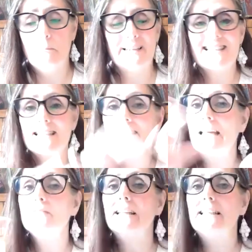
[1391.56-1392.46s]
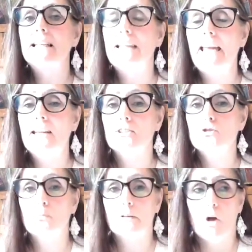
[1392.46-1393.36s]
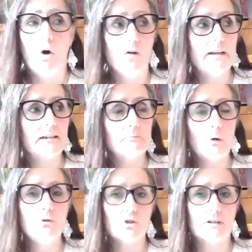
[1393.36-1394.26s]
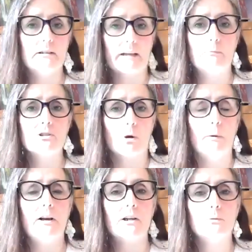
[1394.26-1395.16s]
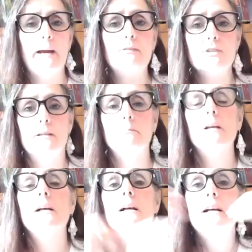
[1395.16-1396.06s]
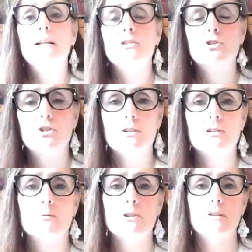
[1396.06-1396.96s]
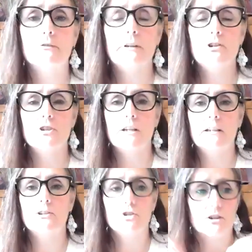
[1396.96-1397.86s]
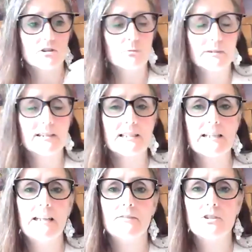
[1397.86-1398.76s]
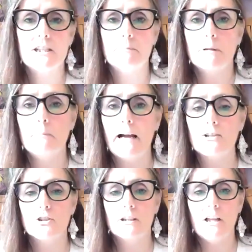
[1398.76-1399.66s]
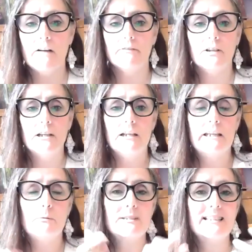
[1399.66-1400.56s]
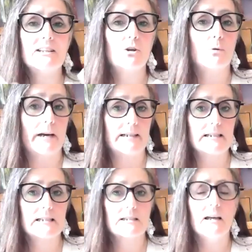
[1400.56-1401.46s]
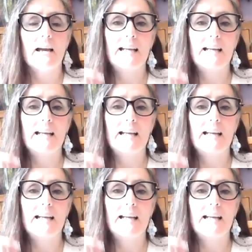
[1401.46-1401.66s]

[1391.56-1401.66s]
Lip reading: But instead of getting engaged with all that emotion that was going on around him, Jesus was differentiated. Jesus was in a state of deep compassion and love. He was in the Christ.